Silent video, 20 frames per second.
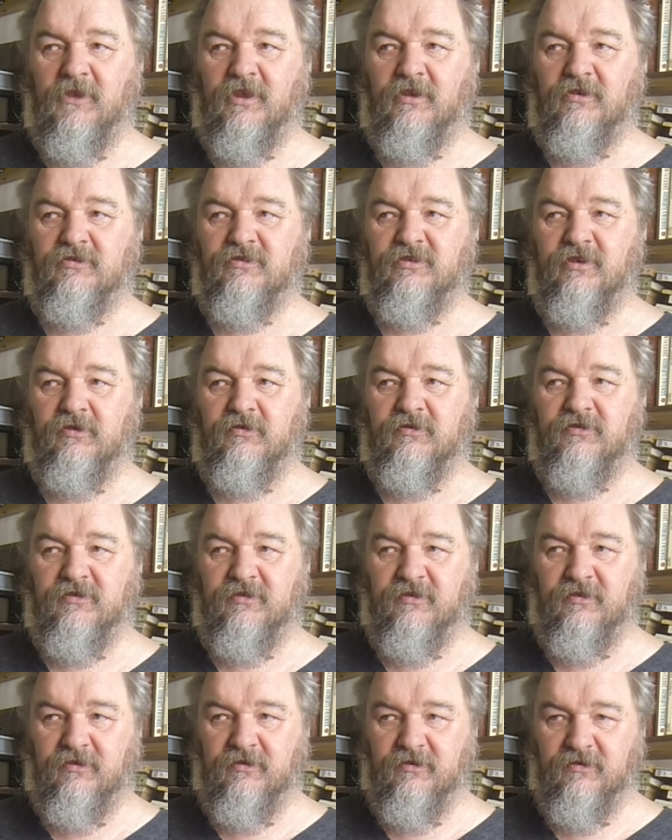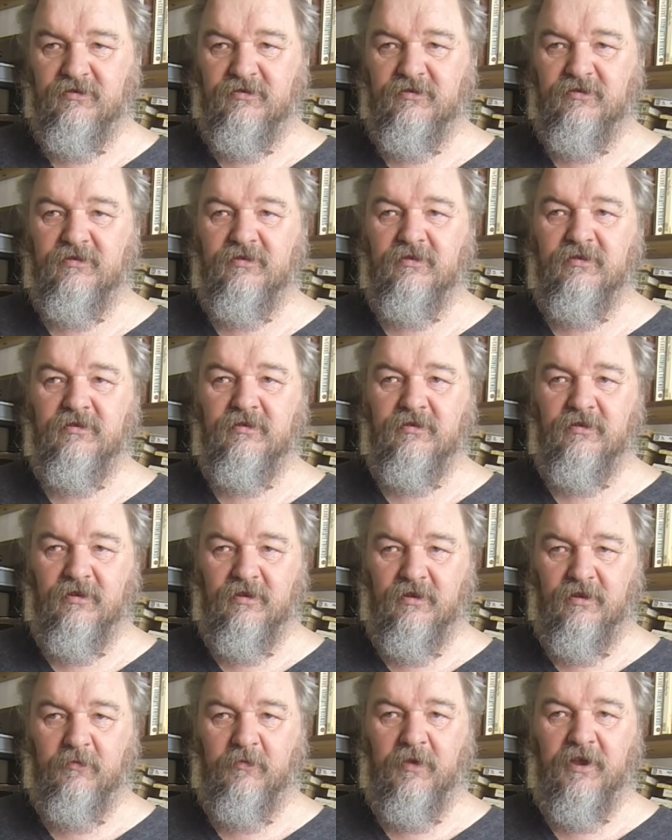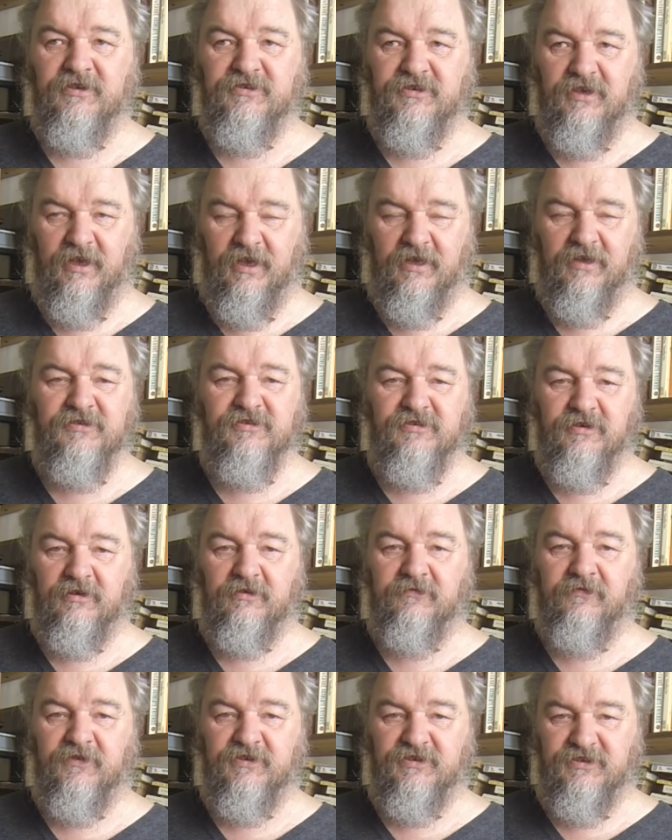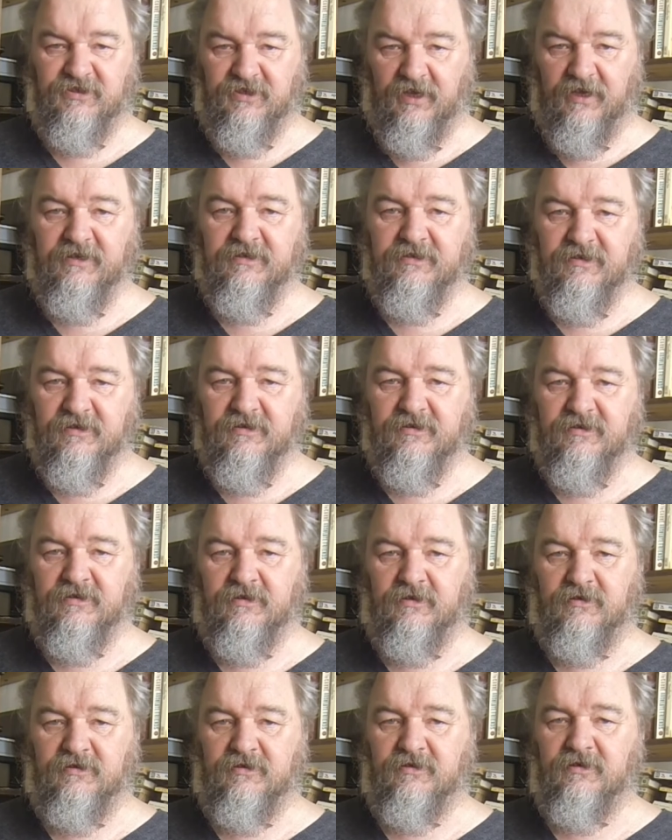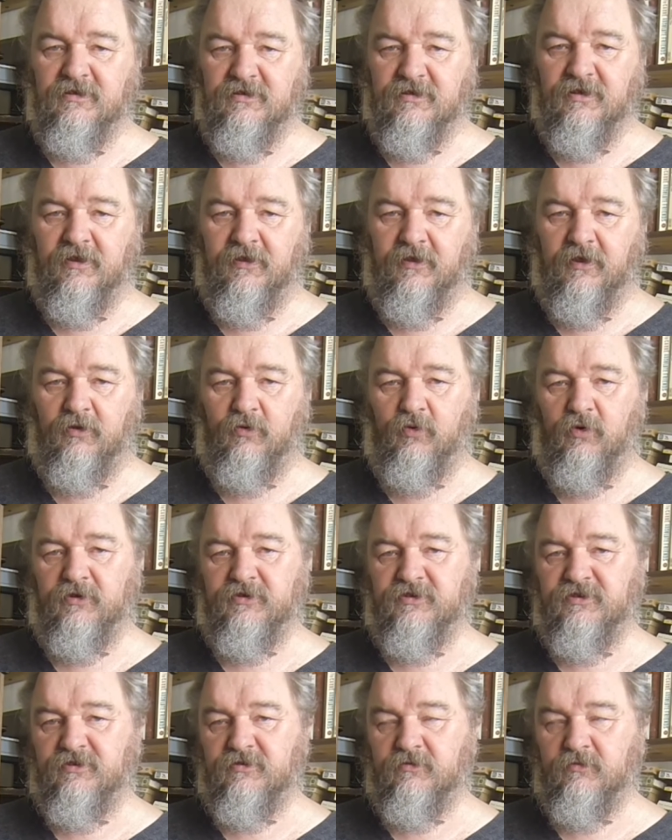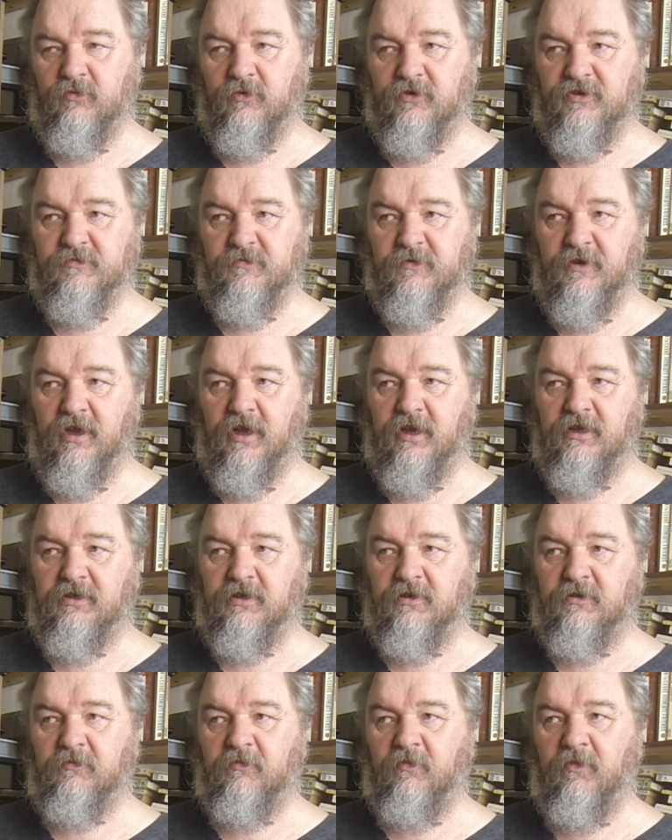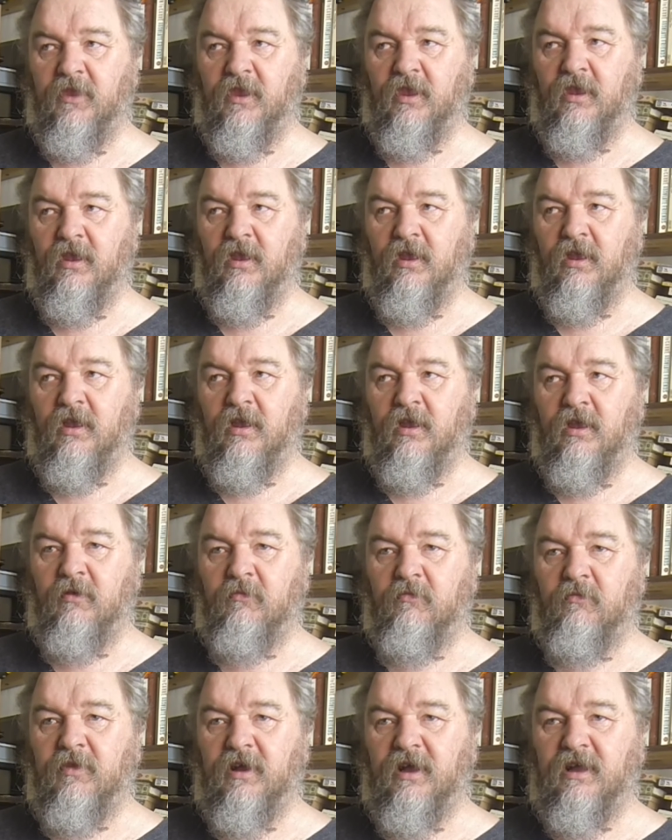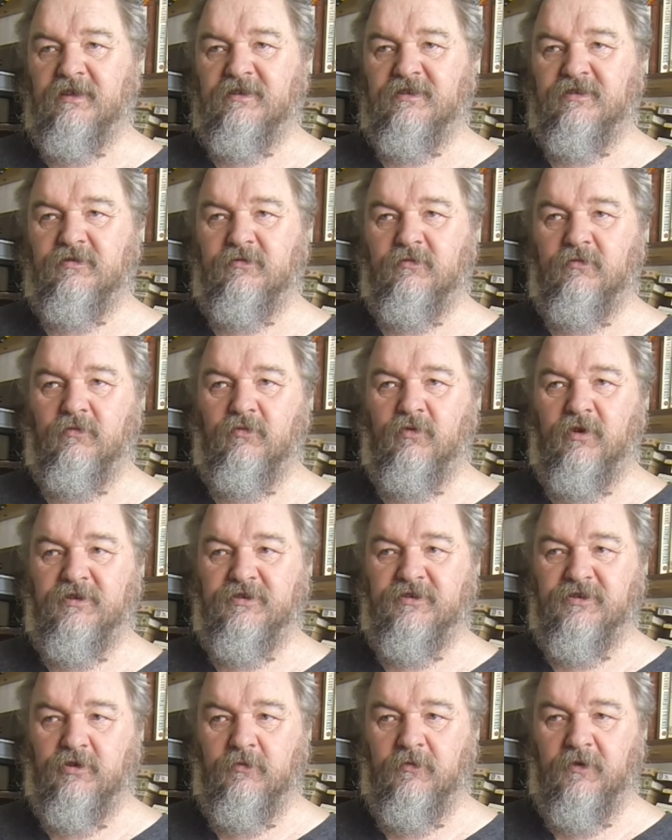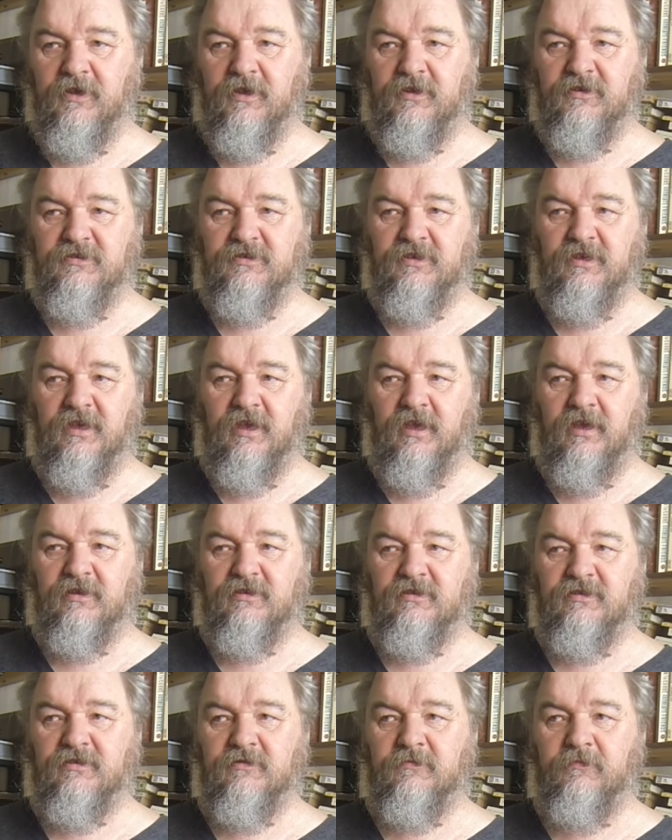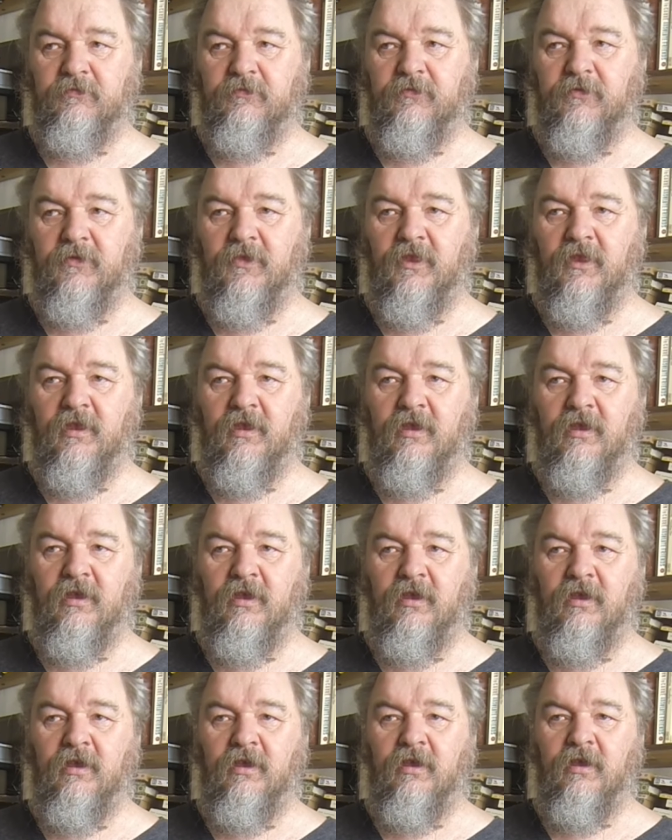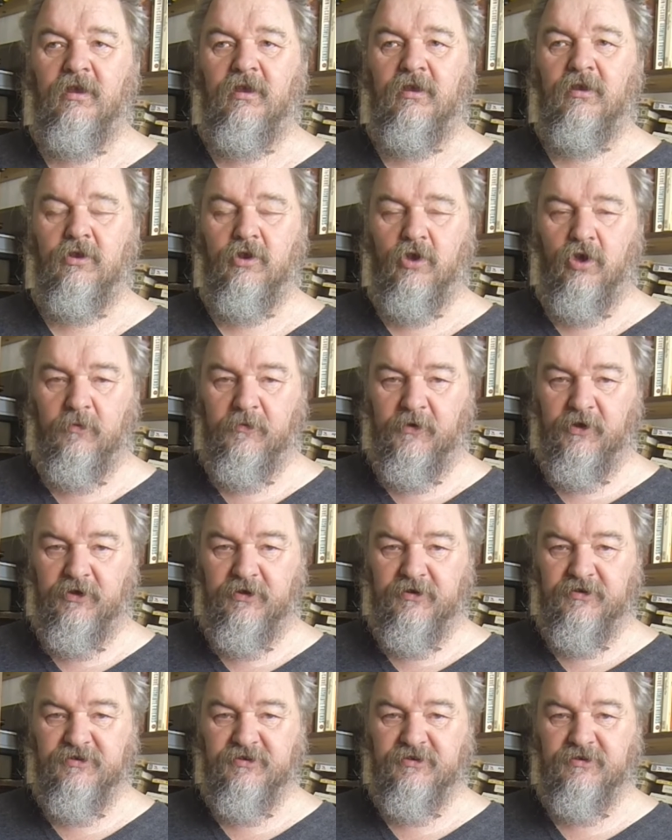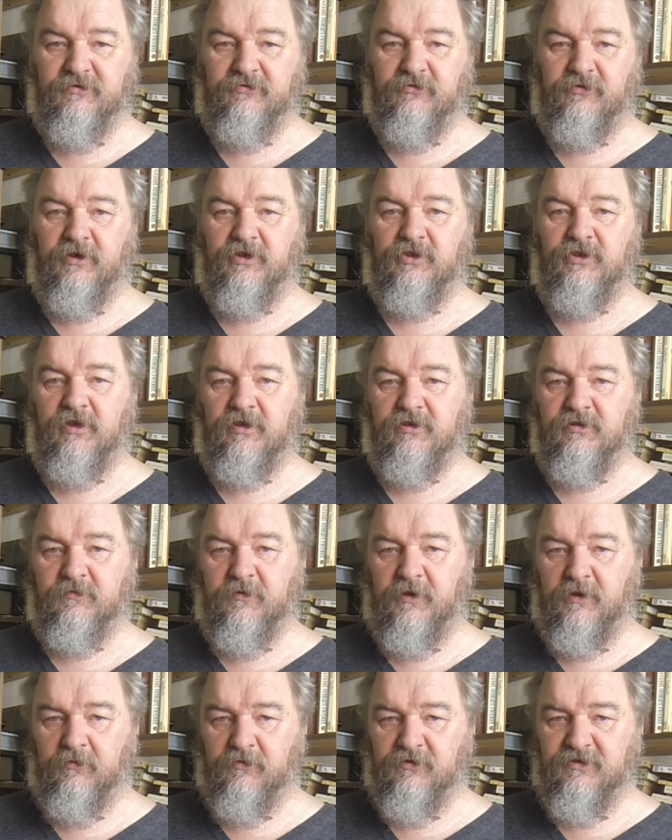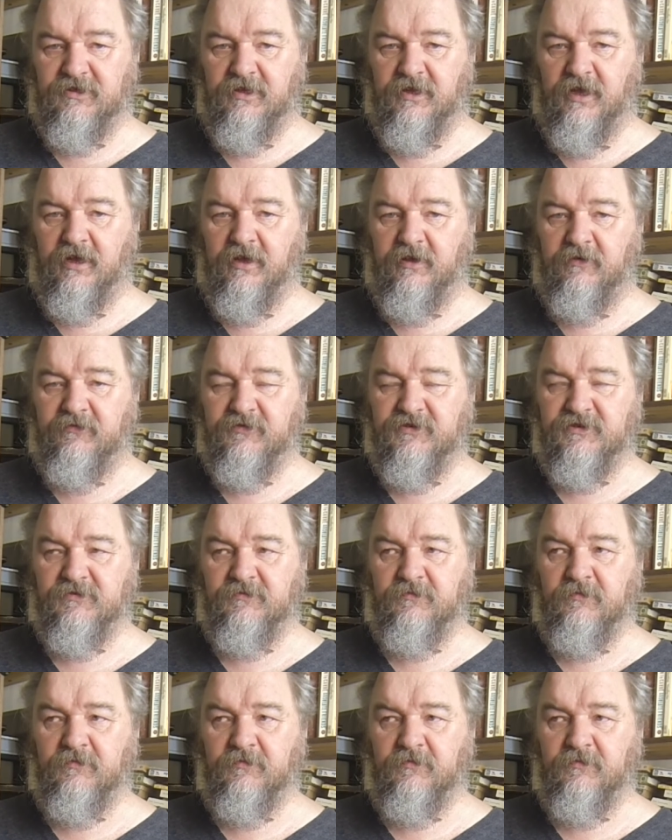So the basic instinct for status is I think what's behind it. But once you begin to get commerce reaching into people's lives,